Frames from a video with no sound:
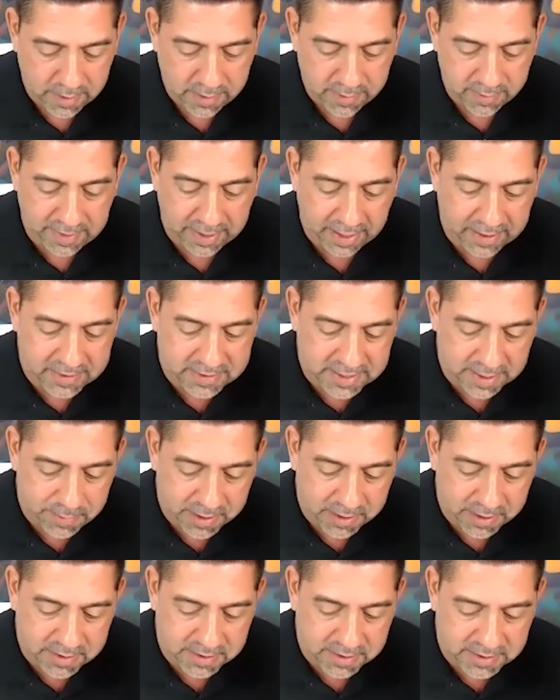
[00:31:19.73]
They exhibit
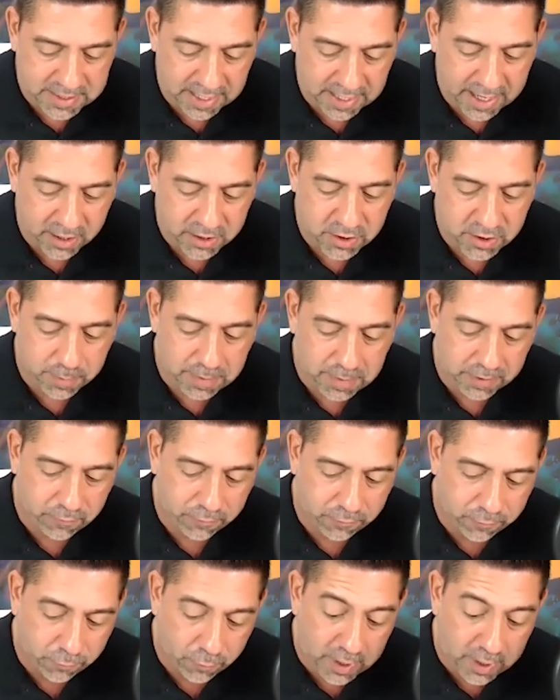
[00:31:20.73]
a desire to be
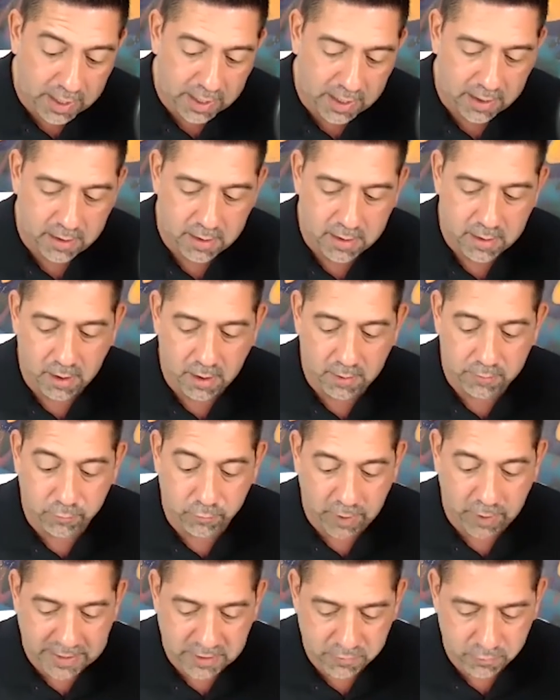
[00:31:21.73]
free of
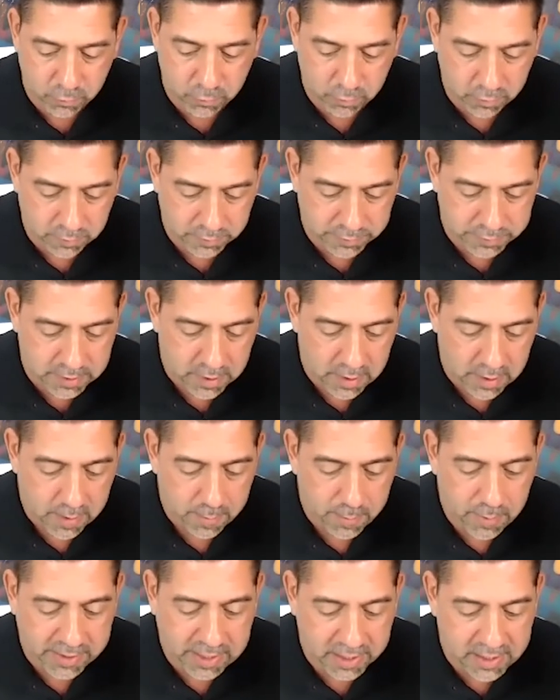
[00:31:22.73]
race rules,
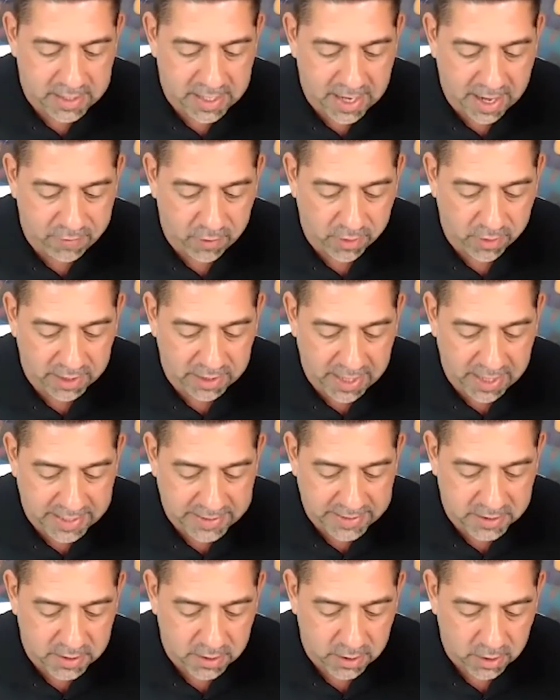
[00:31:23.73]
but can
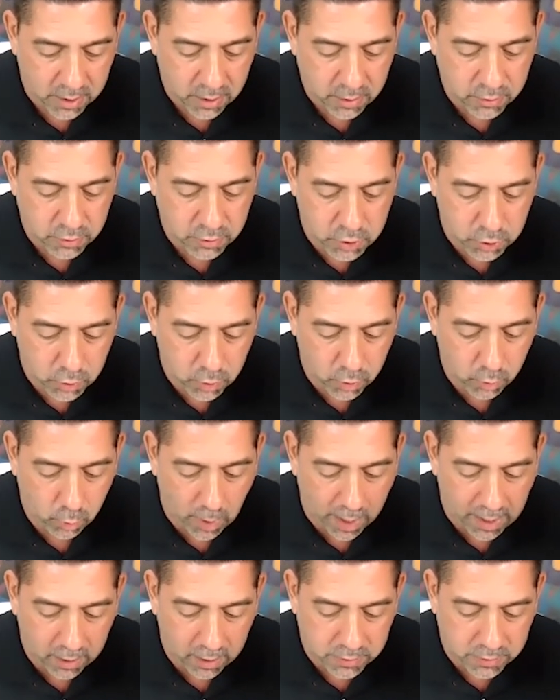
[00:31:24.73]
nevertheless do
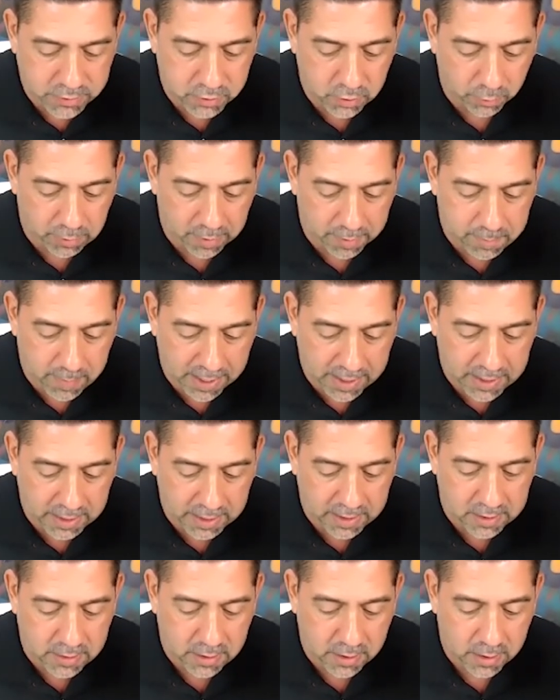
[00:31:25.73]
while so
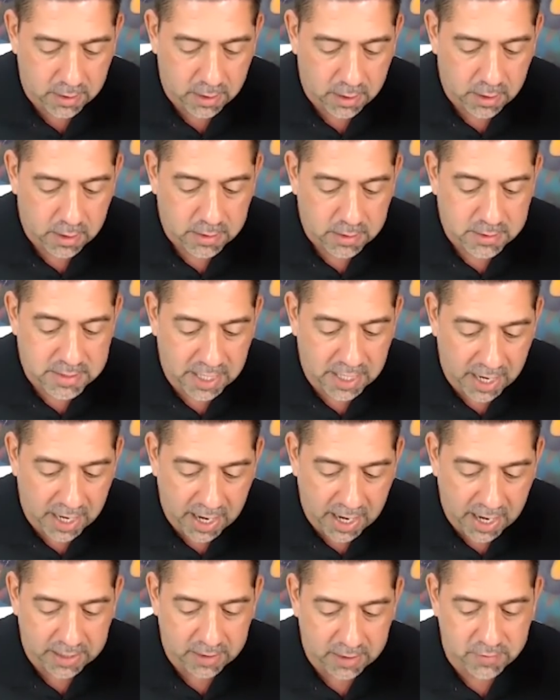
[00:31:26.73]
remaining
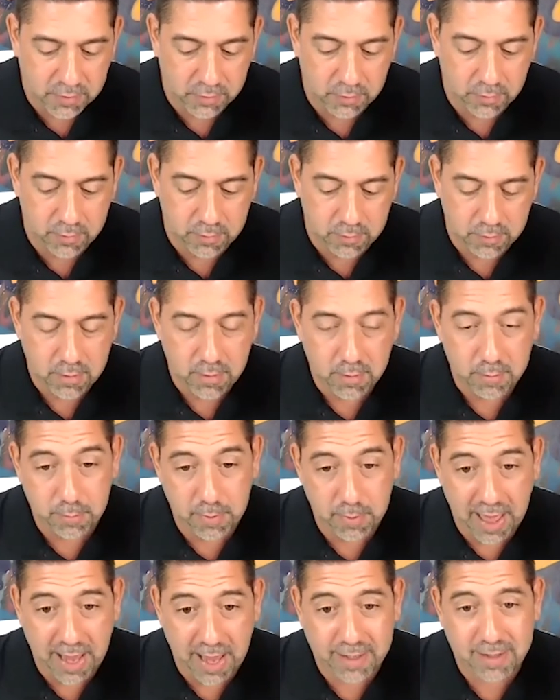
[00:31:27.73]
tied to
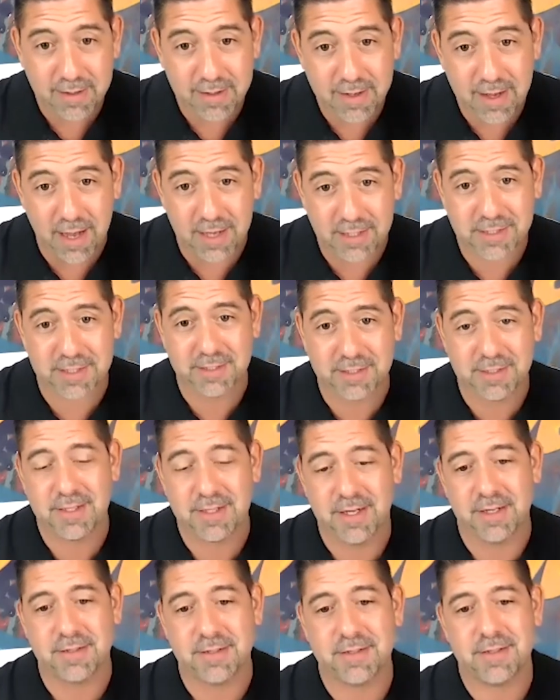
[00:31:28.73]
Black
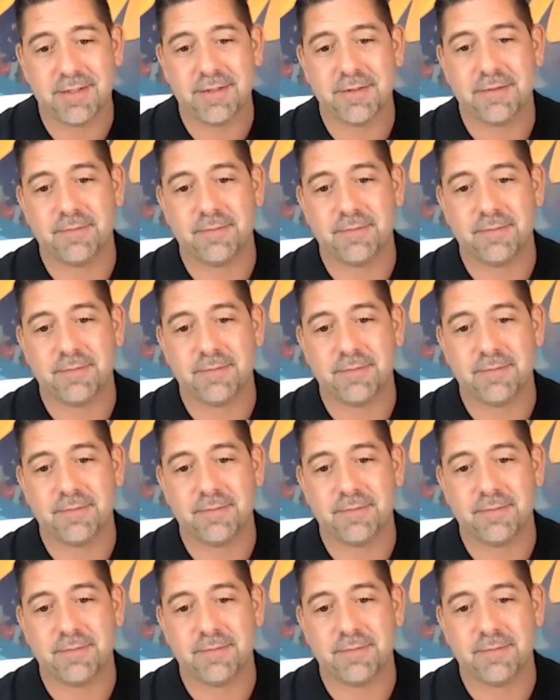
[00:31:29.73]
consciousness.